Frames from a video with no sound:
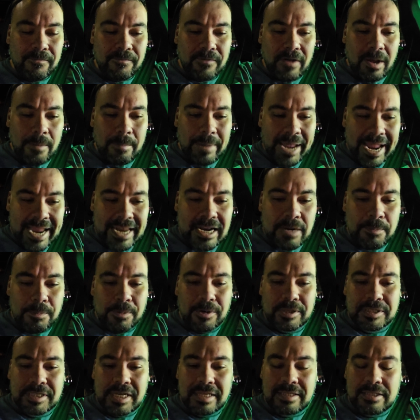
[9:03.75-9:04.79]
from eighty
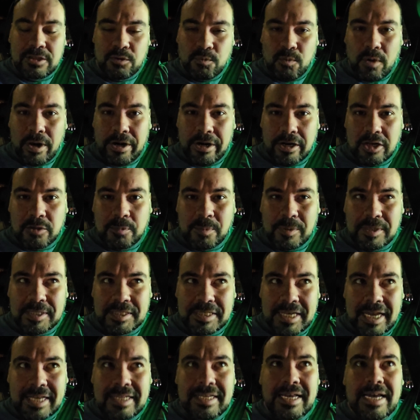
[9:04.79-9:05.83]
percent to one hundred
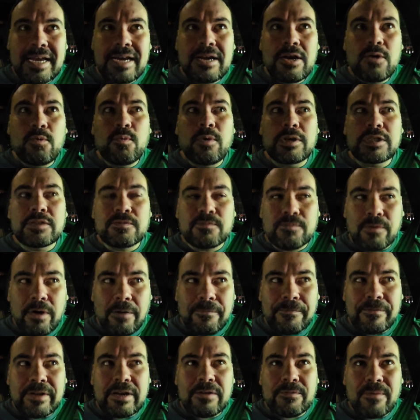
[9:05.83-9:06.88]
percent was
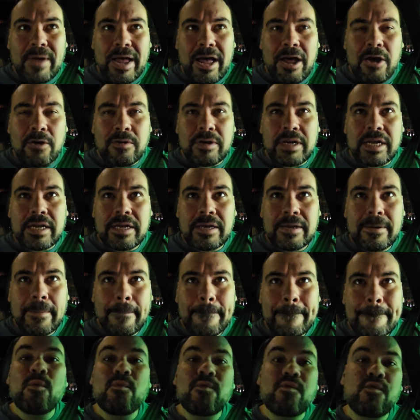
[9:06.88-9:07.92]
roughly around
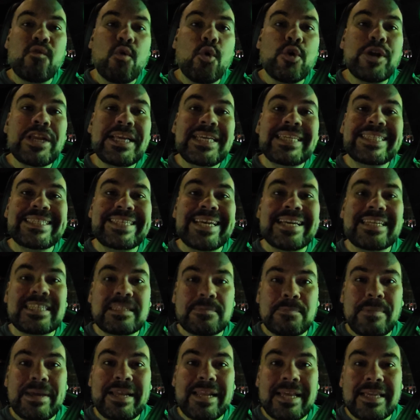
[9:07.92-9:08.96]

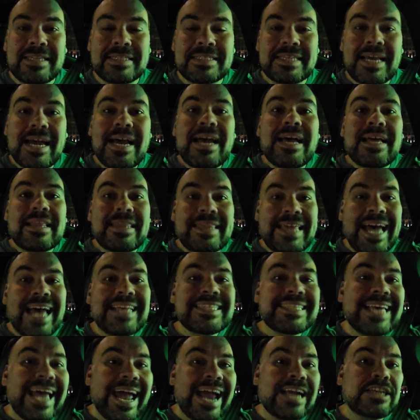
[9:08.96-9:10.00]
forty-six minutes.
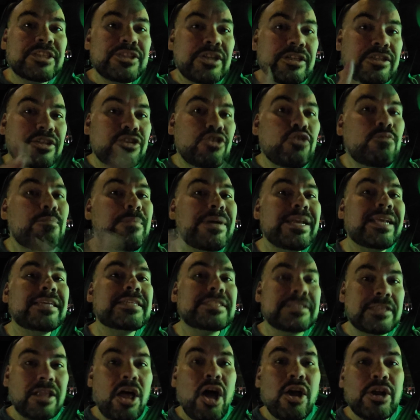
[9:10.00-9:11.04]
That's actually two
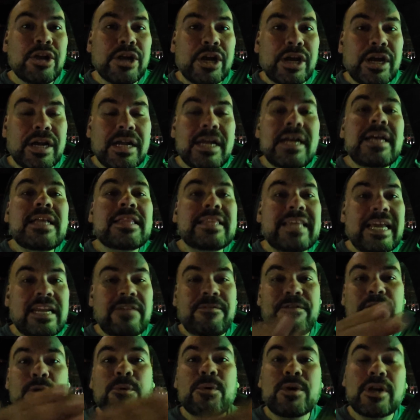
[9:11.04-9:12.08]
minutes longer than
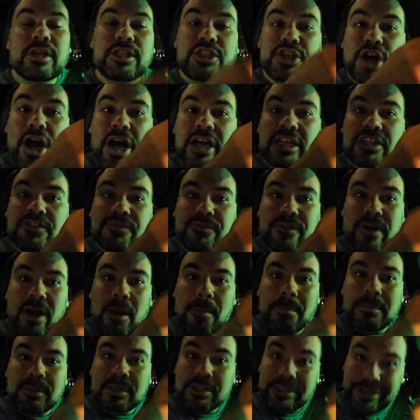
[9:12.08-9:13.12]
if you were to charge
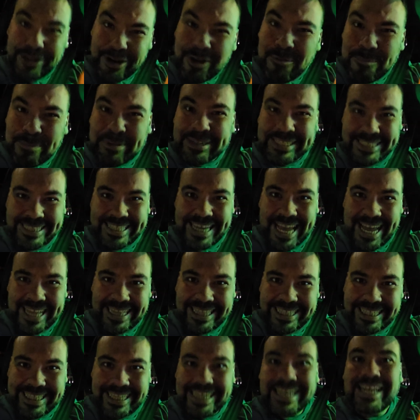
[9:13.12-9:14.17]
from two
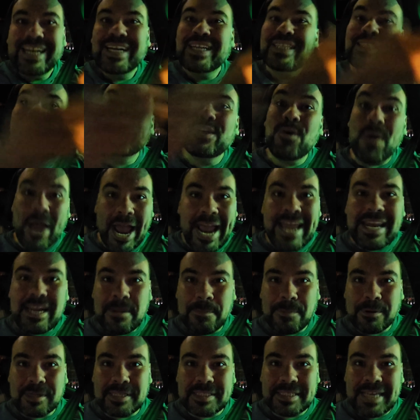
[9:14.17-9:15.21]
percent to eighty
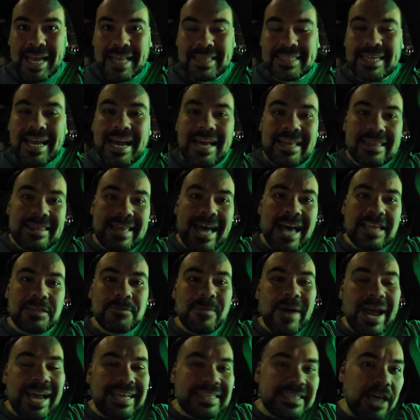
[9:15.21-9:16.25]
percent. That's
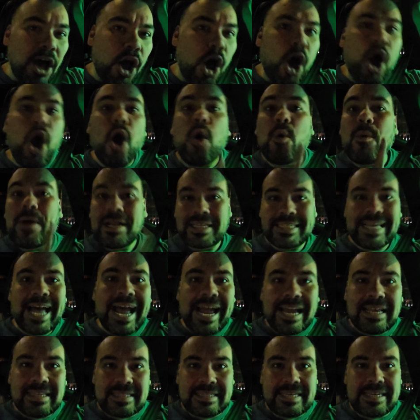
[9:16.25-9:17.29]
why it's always
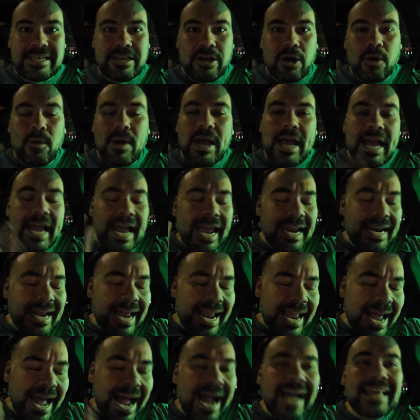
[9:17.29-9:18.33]
ideal, and
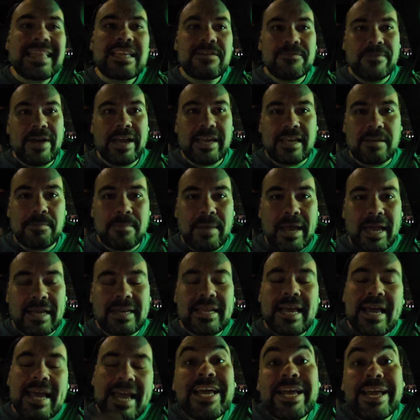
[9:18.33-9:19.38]
I highly
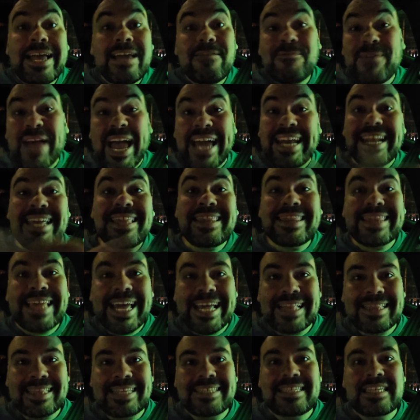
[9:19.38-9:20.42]
recommend. If
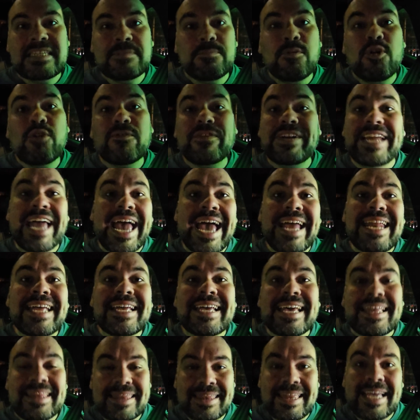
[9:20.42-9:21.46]
anything, this is more of an
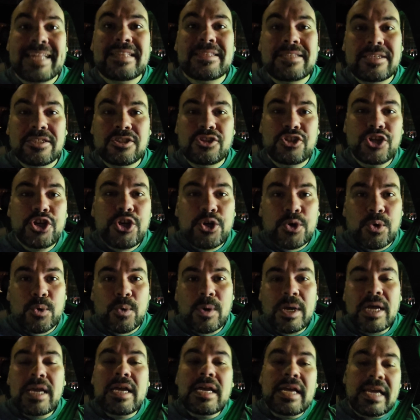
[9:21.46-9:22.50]
etiquette thing to
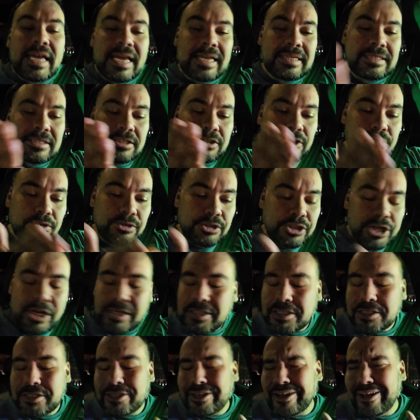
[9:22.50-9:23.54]
do, is to
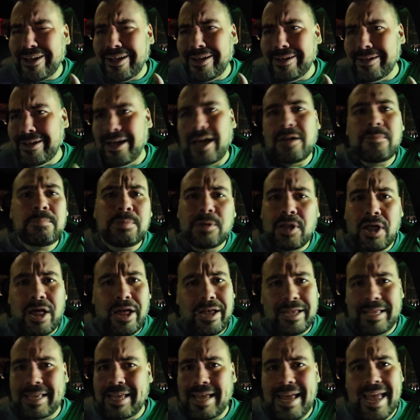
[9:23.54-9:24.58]
just
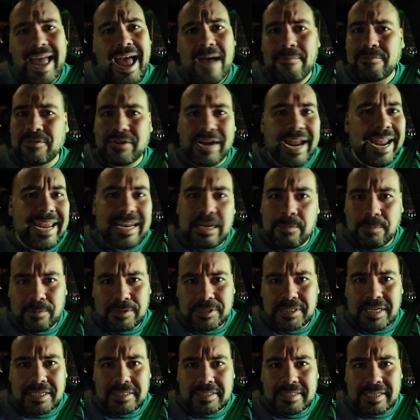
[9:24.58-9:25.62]
unplug after eighty
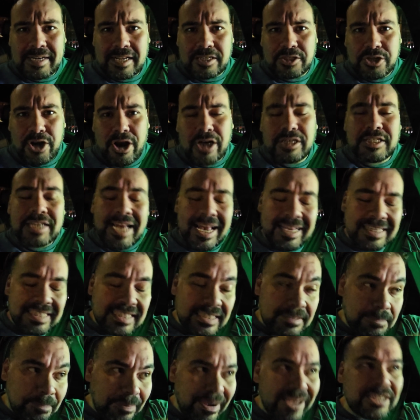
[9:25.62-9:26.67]
percent state of charge,
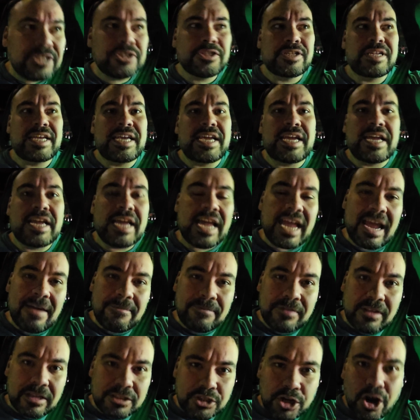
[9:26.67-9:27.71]
especially
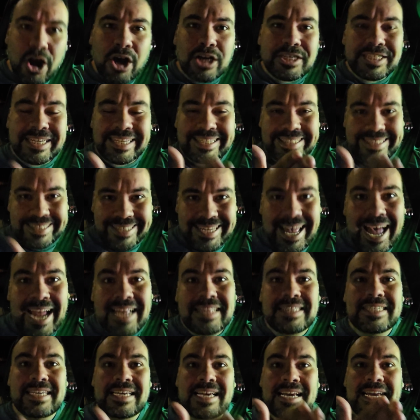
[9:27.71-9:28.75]
if the charging
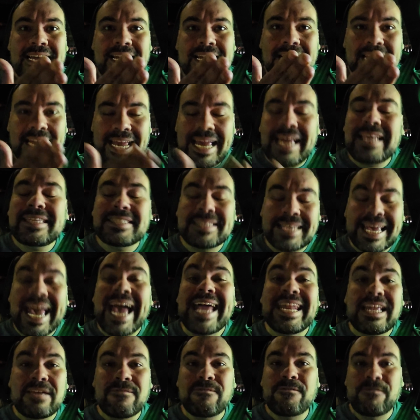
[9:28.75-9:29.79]
site is
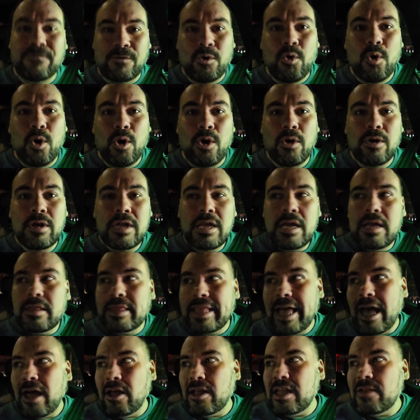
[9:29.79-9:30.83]
getting full.
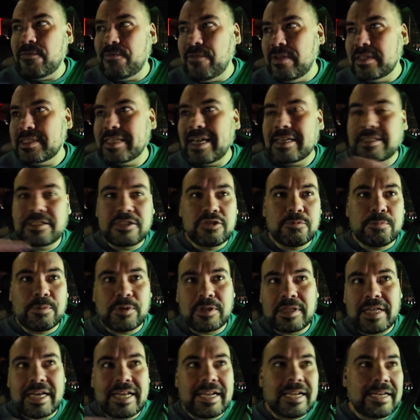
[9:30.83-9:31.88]
Now, if it's like
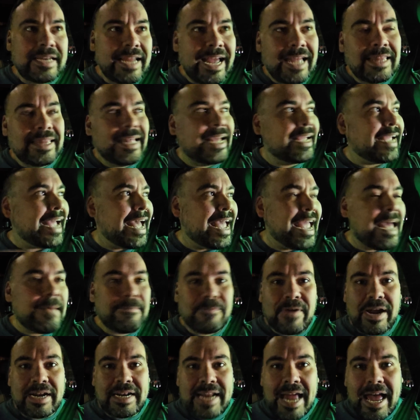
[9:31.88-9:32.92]
super late at night like I
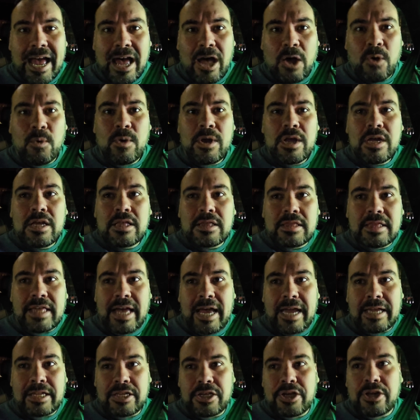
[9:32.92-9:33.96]
am right now,
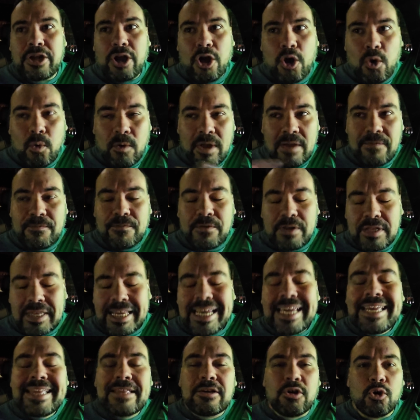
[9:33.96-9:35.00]
then, you know, if you
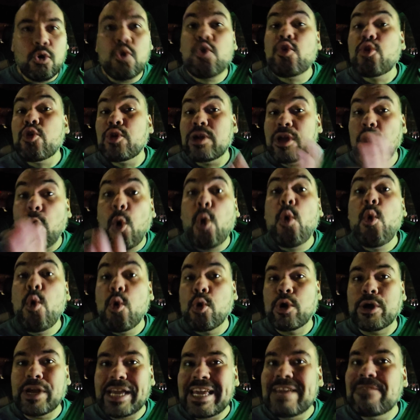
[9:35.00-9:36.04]
need, or,
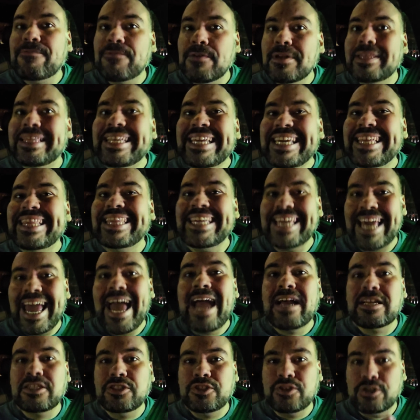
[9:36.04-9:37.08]
or if you need the
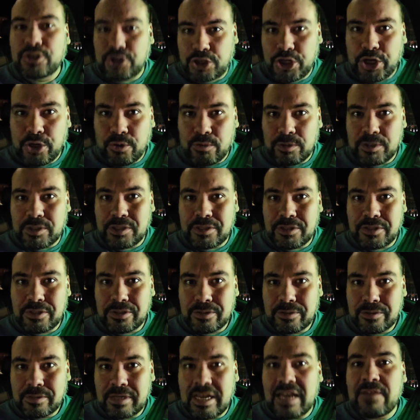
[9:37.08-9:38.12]
extra
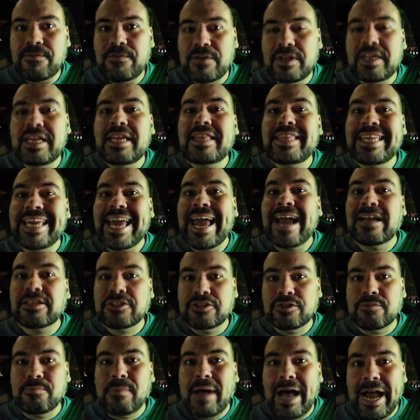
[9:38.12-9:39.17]
juice, if you need the
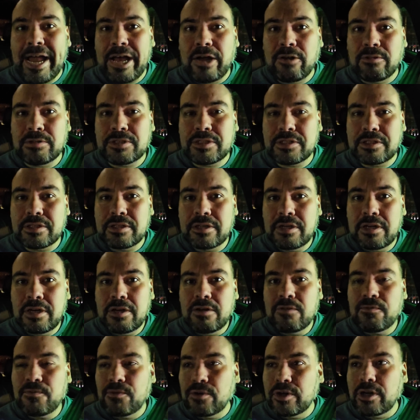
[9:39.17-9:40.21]
extra miles
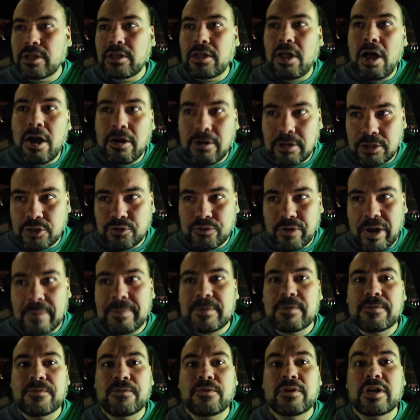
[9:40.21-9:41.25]
for the longer
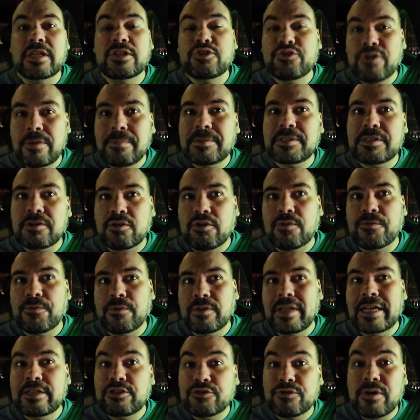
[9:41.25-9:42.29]
trips, or for the trips, or
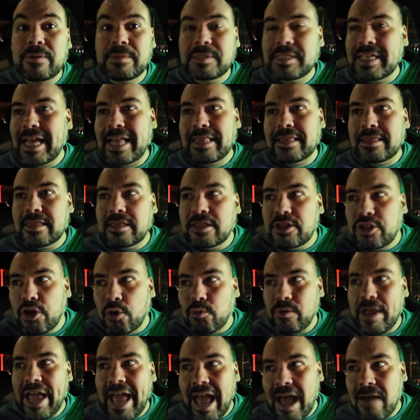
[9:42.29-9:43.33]
for like trips that
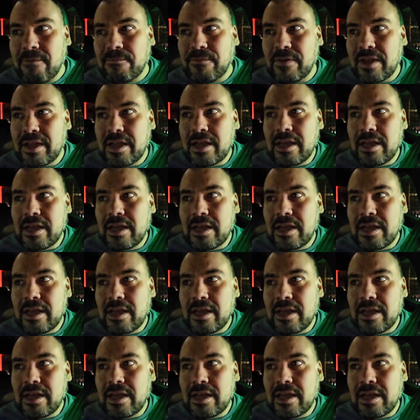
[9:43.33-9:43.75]
don't have